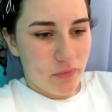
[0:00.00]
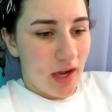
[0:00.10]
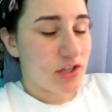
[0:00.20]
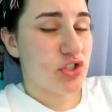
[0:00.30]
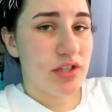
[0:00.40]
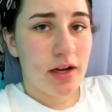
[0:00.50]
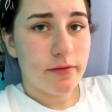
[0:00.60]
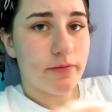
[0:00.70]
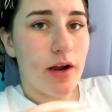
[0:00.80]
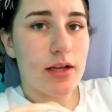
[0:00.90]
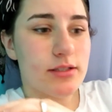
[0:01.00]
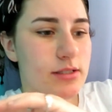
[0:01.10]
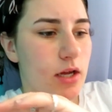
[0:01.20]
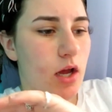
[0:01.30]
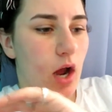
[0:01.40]
I shouldn't have
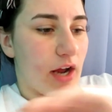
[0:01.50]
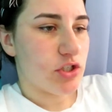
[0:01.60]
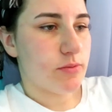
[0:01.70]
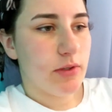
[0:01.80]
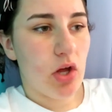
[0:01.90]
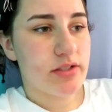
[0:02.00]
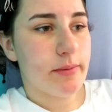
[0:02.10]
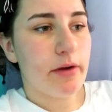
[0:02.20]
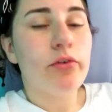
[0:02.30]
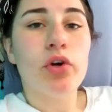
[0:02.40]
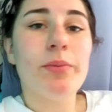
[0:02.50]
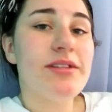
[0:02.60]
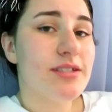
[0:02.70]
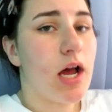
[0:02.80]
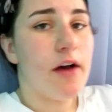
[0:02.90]
friends, I should be locked in my room
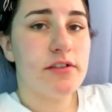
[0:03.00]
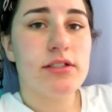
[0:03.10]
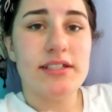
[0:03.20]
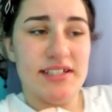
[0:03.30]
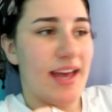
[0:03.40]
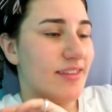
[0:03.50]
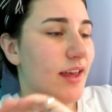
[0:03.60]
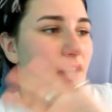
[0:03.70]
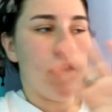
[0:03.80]
and starved to death.